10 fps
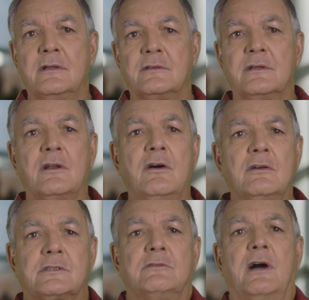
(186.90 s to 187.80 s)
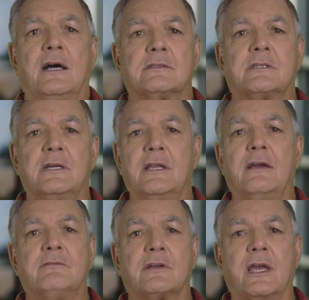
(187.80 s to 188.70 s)
They'll also ask, can I
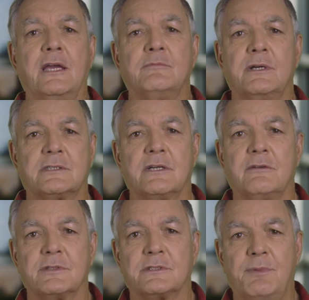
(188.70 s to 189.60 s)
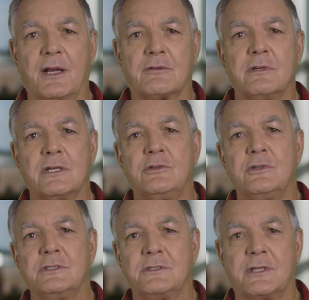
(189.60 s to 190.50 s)
regain my self-respect? Well, of
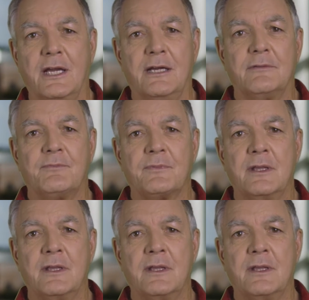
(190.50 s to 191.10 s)
course you can.